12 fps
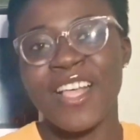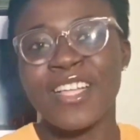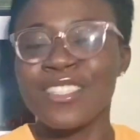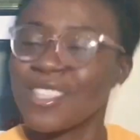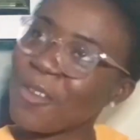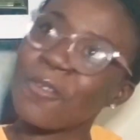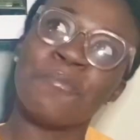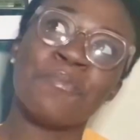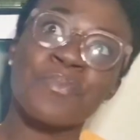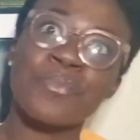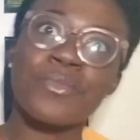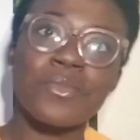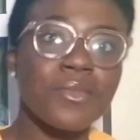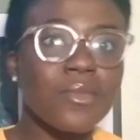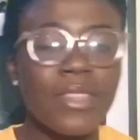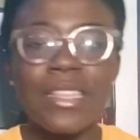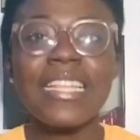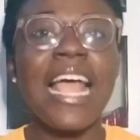So
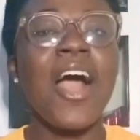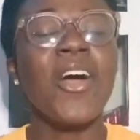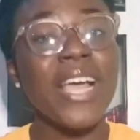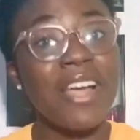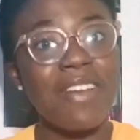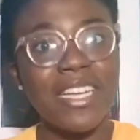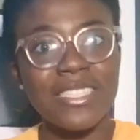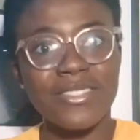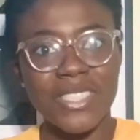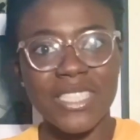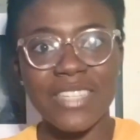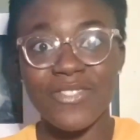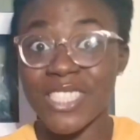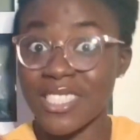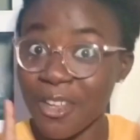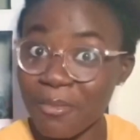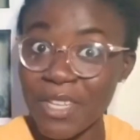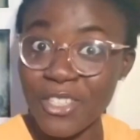I'll get right to it. If it's something you